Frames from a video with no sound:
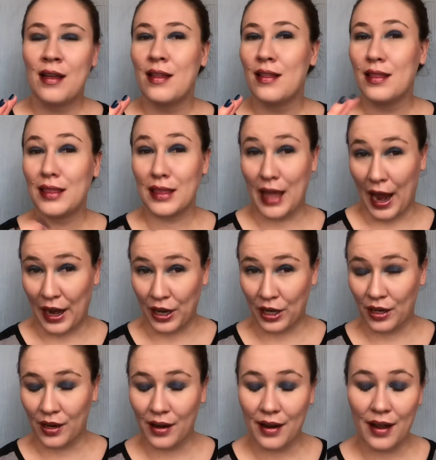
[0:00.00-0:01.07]
lighter
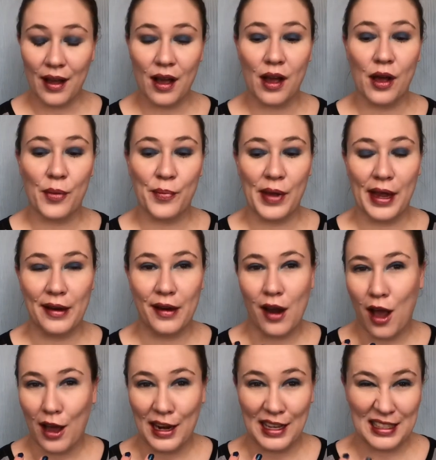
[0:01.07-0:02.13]
um, and
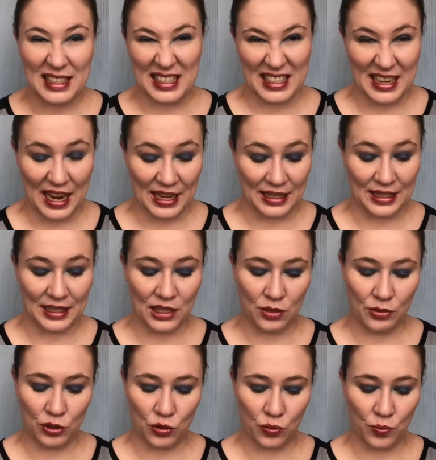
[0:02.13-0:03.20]
not as intense. This
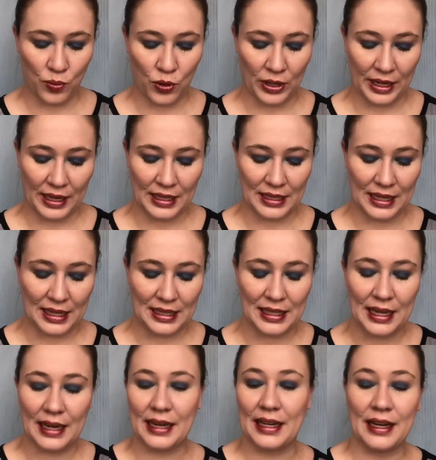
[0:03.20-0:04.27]
one's pretty intense
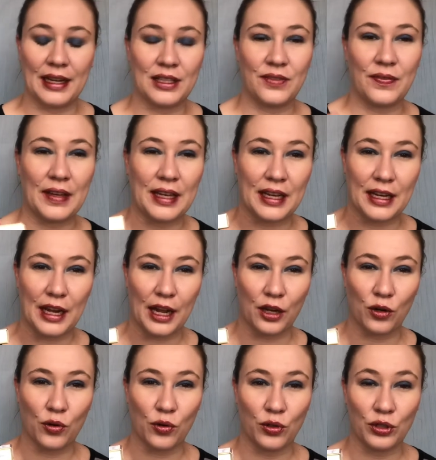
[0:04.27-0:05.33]
and it is vegan and
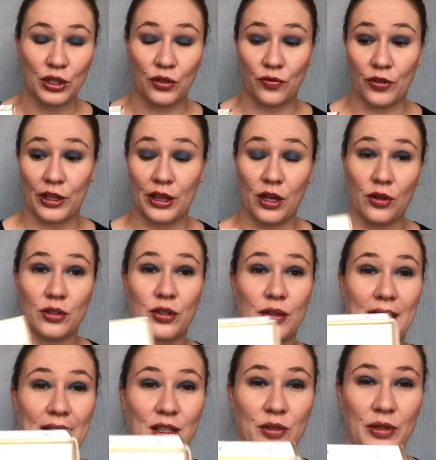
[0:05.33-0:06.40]
cruelty free though. So
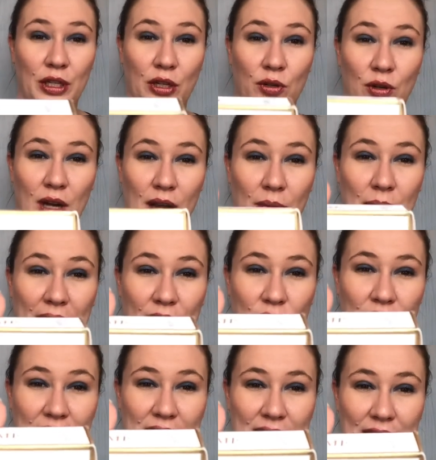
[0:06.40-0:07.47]
that's really cool. I'd be
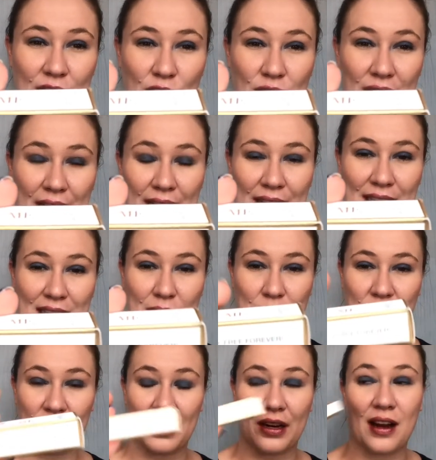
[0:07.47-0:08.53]
interested in trying some
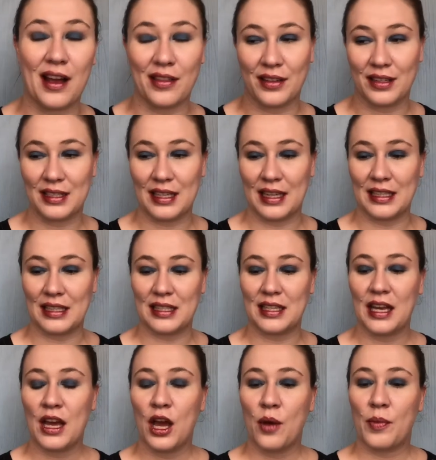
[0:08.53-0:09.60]
of their other scents,
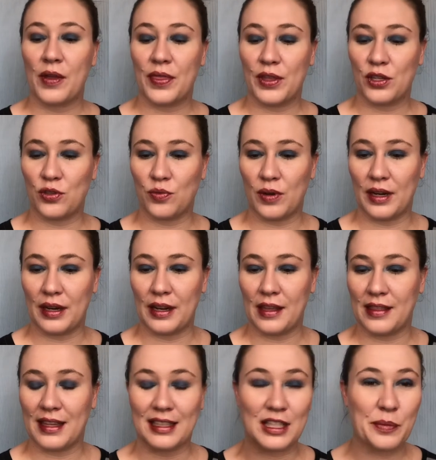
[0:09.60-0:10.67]
but this one
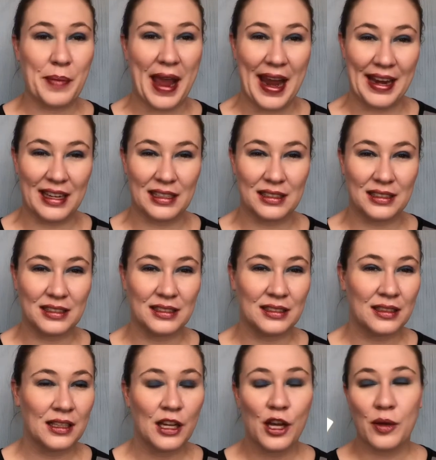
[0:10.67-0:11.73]
that's Peyton,
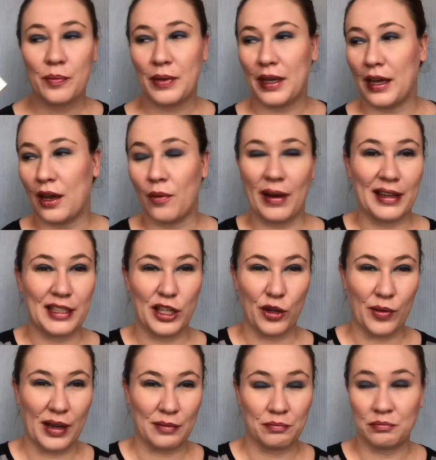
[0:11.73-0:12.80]

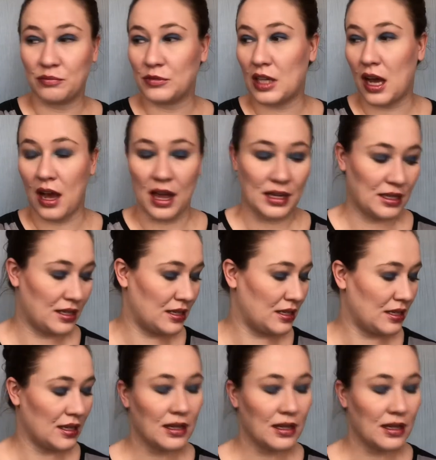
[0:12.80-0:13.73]
P-A-Y-T-O-N, not,